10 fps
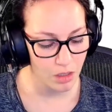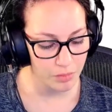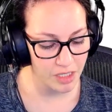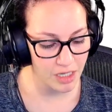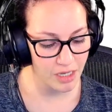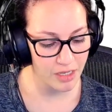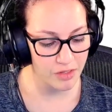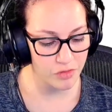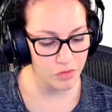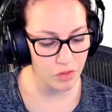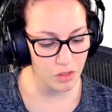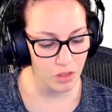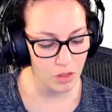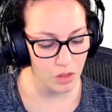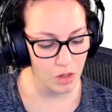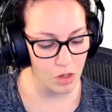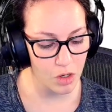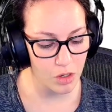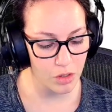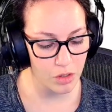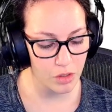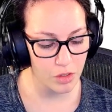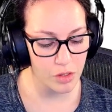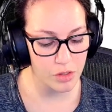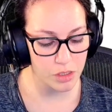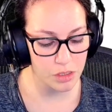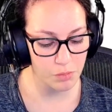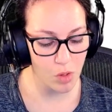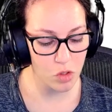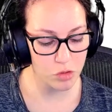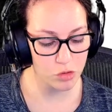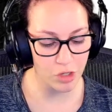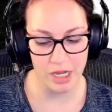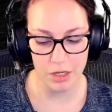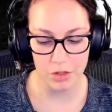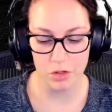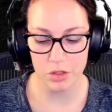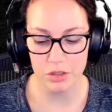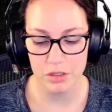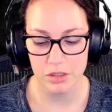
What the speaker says: because our small triangle